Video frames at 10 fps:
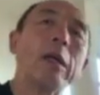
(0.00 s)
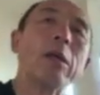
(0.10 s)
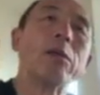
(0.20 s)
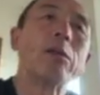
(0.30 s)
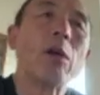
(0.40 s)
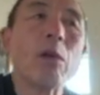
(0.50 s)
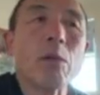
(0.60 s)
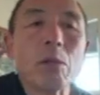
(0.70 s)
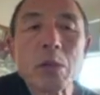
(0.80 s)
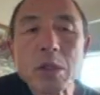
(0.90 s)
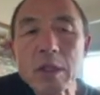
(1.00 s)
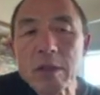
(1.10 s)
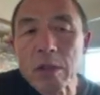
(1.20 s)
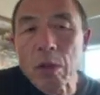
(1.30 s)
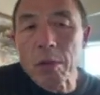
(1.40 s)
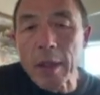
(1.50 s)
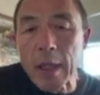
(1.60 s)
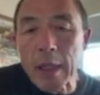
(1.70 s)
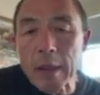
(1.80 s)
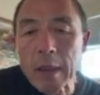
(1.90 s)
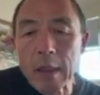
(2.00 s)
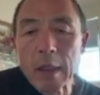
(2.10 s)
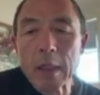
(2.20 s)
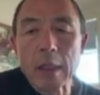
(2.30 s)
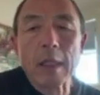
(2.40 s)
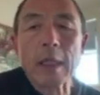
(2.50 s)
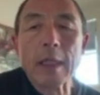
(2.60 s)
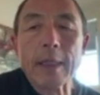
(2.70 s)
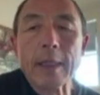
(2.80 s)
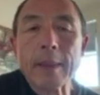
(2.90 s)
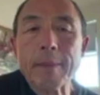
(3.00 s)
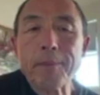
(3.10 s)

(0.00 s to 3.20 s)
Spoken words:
So just know that uh,